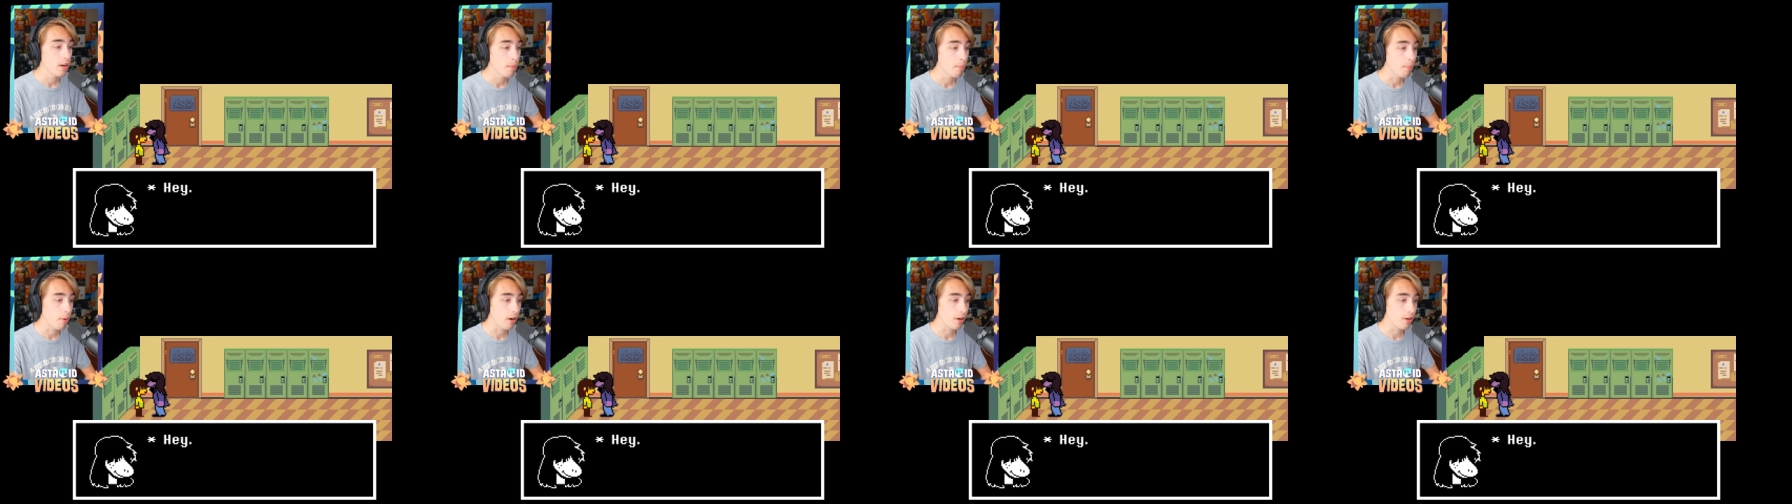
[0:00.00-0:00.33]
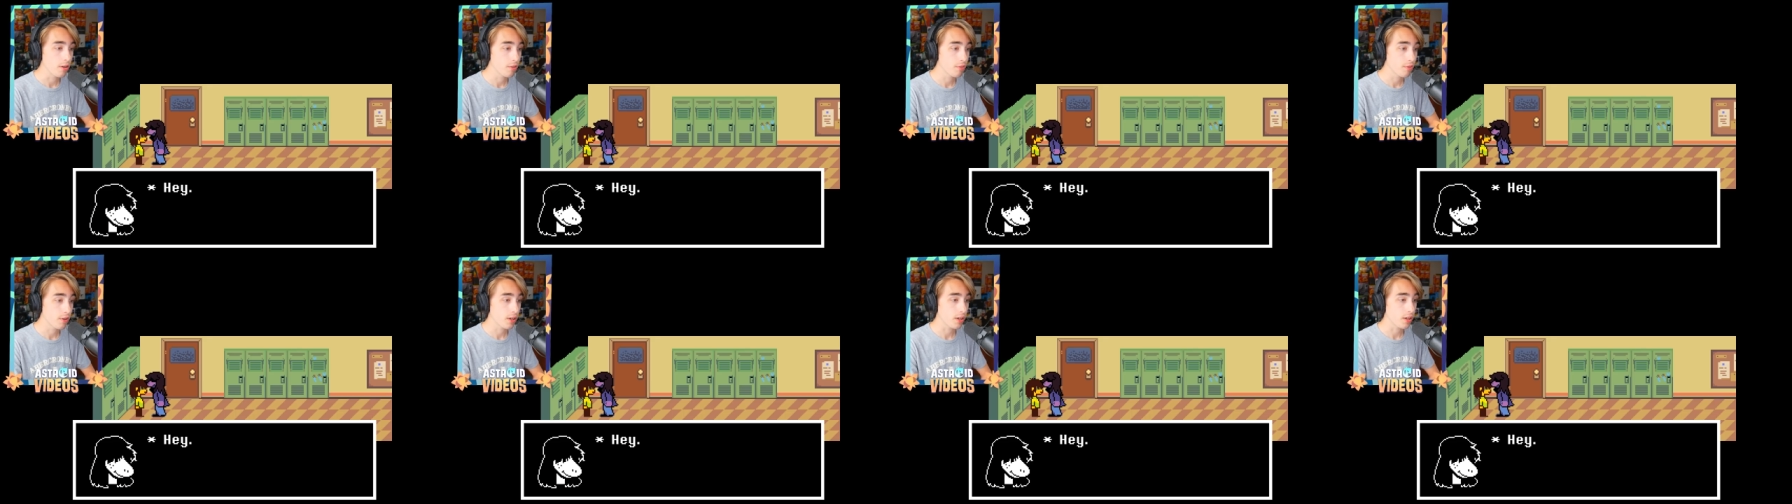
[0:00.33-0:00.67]

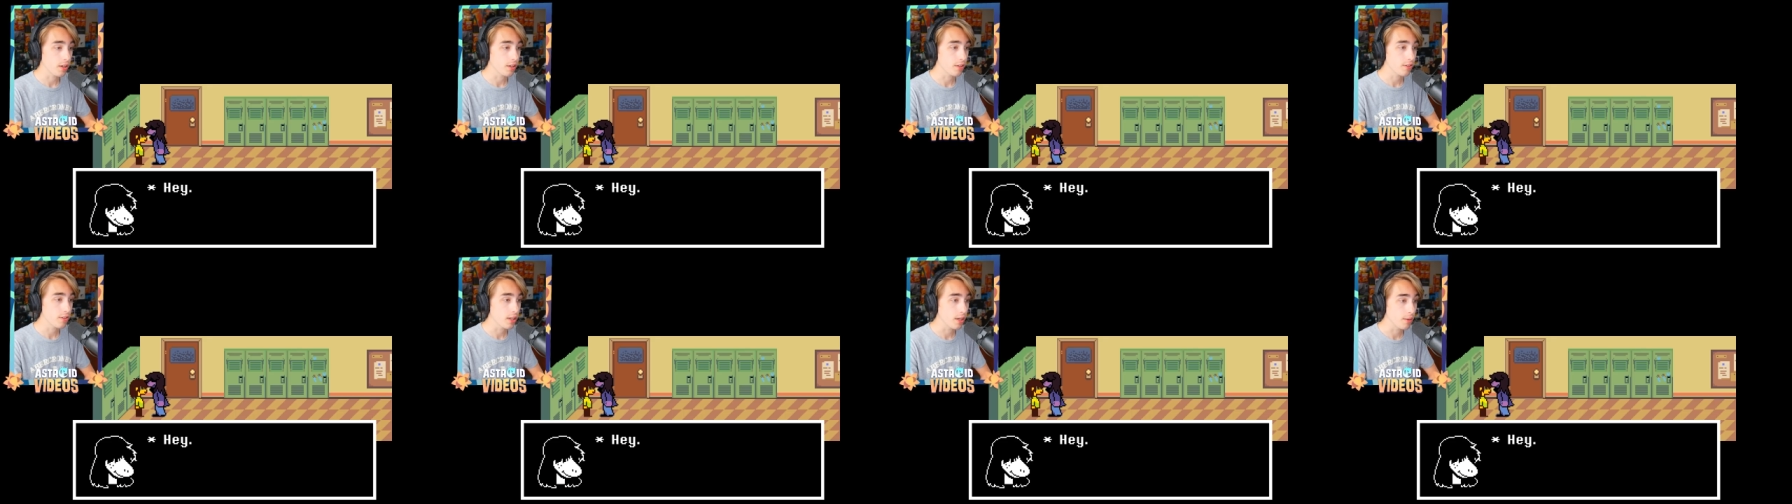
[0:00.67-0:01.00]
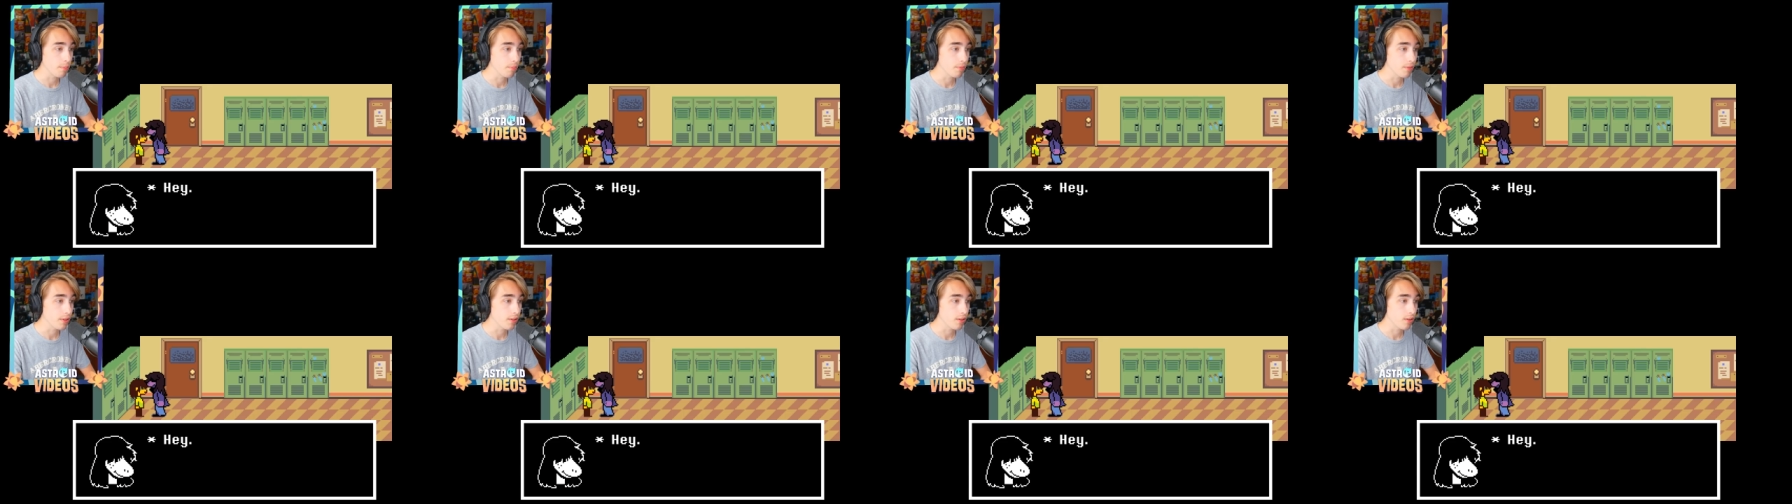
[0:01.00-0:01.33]
Barney's fucking us
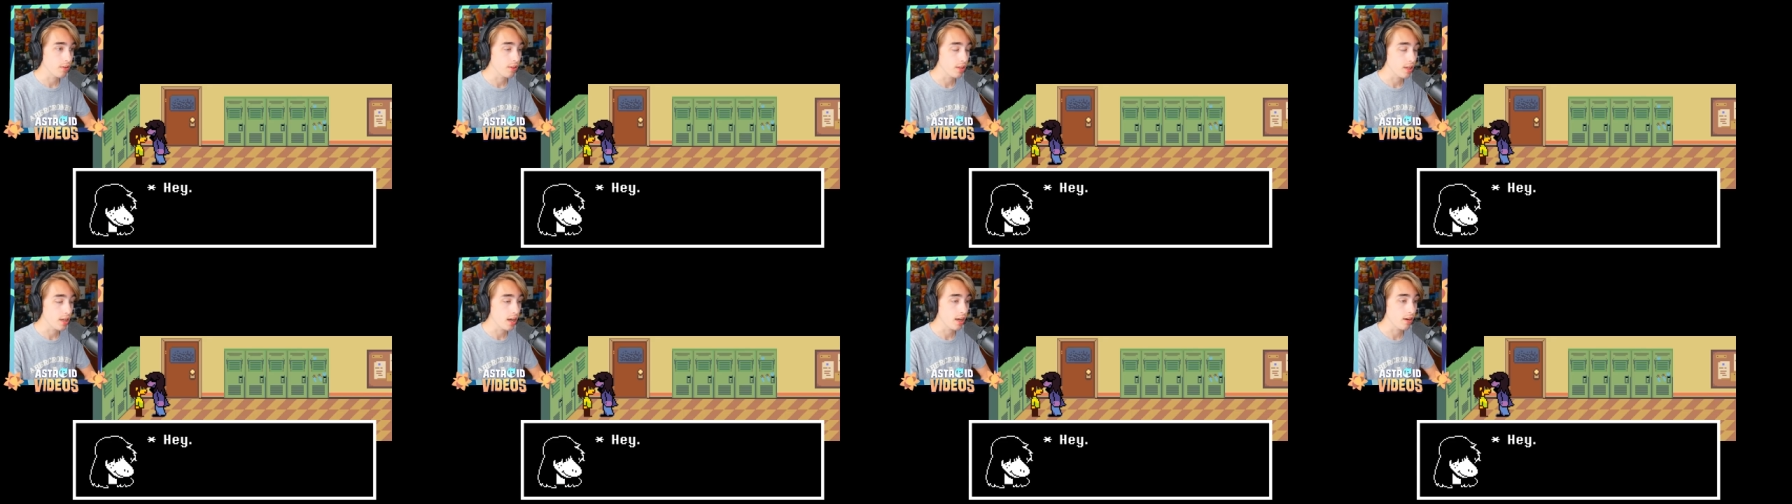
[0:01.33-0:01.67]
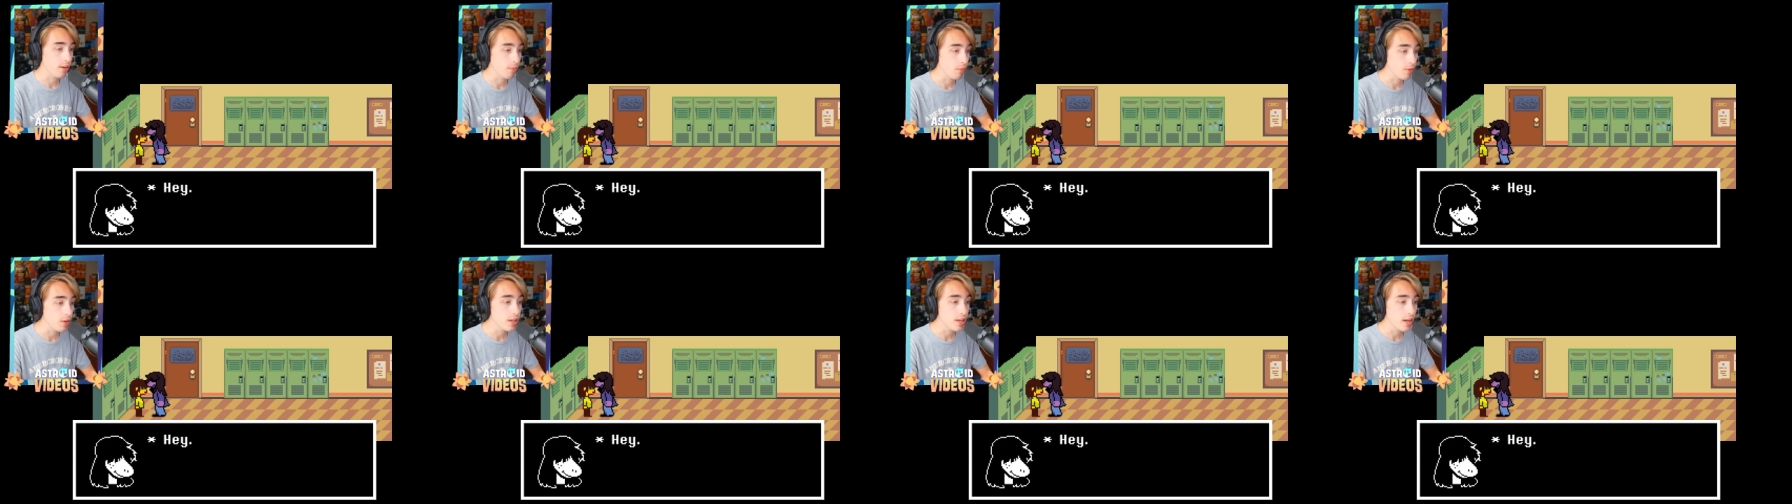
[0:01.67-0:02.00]
up. This is the
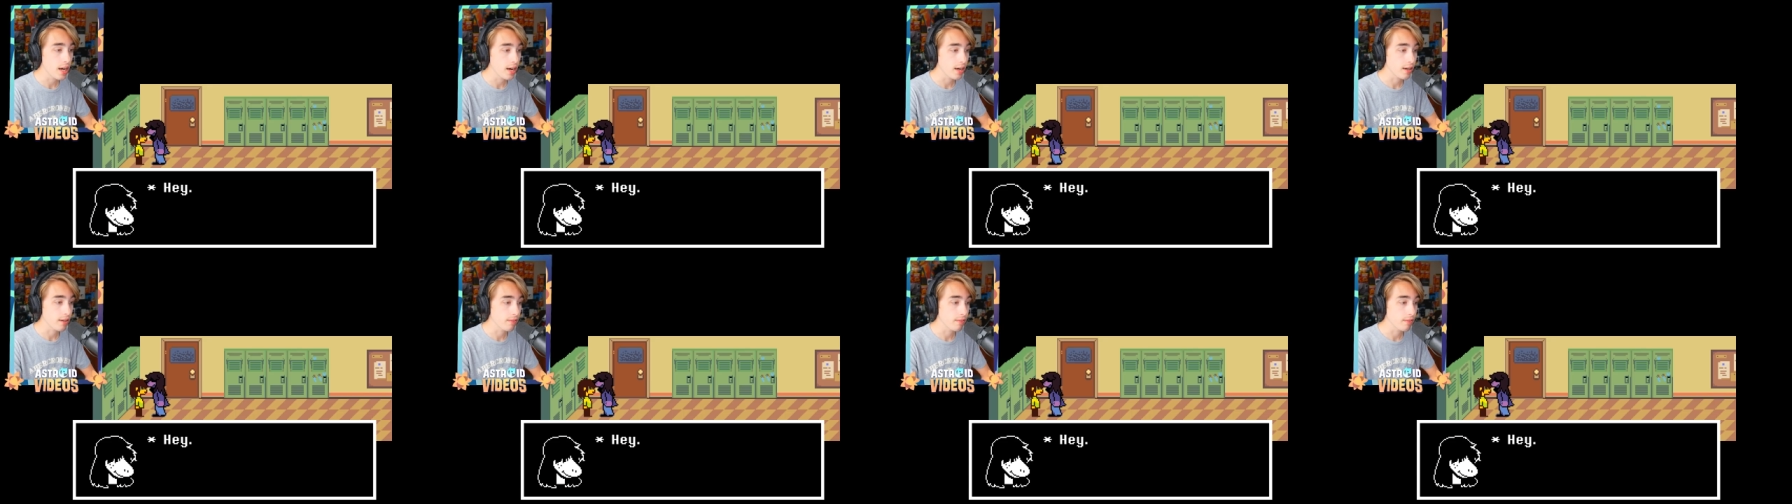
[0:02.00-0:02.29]
end. We die.